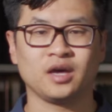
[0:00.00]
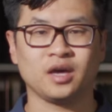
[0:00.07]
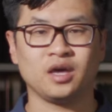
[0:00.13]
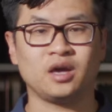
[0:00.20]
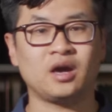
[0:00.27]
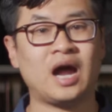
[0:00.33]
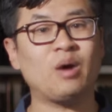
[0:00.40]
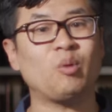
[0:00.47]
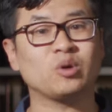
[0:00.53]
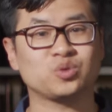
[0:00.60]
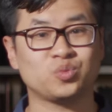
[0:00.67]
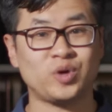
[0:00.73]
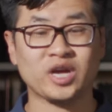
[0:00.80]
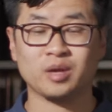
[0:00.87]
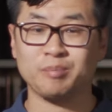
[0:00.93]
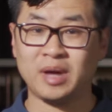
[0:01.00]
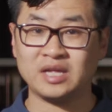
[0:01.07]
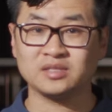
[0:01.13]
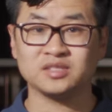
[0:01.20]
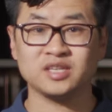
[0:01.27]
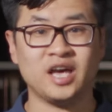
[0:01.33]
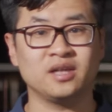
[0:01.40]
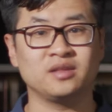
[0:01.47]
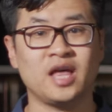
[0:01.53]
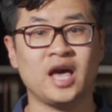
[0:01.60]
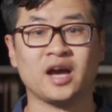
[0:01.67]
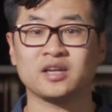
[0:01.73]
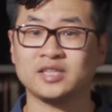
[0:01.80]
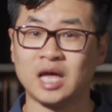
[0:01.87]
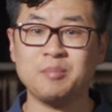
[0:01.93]
Here, I want to recommend an
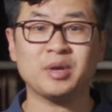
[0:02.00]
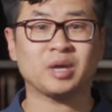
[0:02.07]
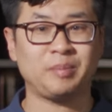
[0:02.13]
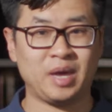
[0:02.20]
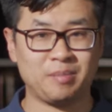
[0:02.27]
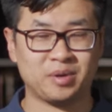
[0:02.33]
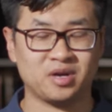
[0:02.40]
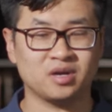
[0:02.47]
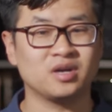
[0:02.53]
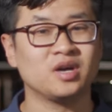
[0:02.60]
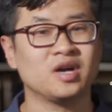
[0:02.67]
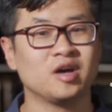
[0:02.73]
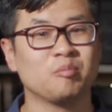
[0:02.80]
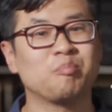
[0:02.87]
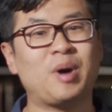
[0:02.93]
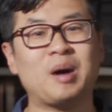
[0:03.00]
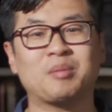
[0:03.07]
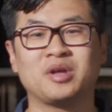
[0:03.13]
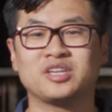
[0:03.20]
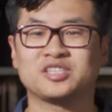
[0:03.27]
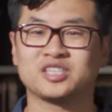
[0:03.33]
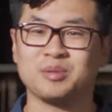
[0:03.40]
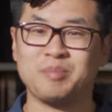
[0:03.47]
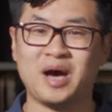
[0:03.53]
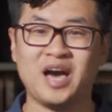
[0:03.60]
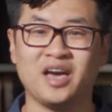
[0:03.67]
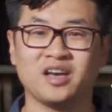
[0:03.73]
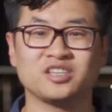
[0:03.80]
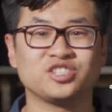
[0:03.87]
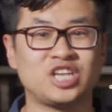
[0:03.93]
academic paper published by
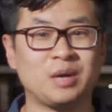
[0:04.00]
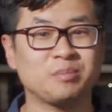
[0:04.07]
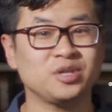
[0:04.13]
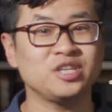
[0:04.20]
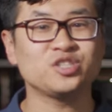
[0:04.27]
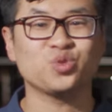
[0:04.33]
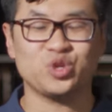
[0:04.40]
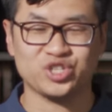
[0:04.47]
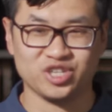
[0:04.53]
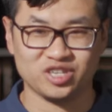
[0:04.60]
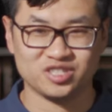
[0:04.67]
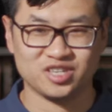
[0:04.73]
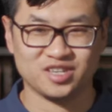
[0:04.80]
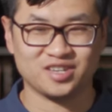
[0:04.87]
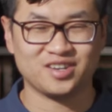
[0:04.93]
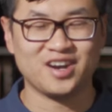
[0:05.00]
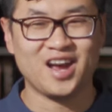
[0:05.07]
a Japanese researcher.